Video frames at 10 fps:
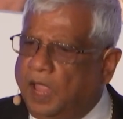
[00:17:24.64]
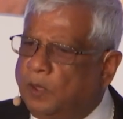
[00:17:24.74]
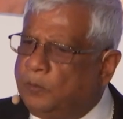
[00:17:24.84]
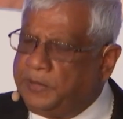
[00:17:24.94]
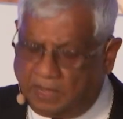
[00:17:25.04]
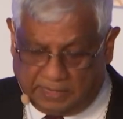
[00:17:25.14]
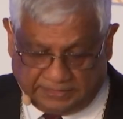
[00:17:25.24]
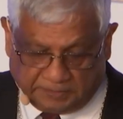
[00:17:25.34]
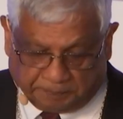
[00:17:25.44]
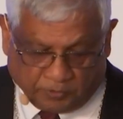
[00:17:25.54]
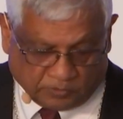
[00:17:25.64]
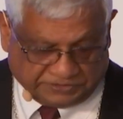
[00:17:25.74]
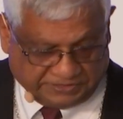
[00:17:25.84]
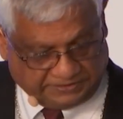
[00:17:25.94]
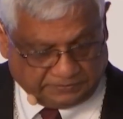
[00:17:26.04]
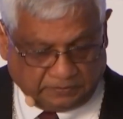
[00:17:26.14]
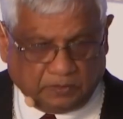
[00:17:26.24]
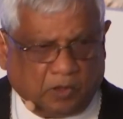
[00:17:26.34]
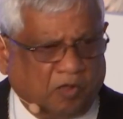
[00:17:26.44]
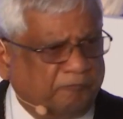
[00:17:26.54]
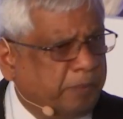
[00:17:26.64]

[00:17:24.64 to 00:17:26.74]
We are in the process of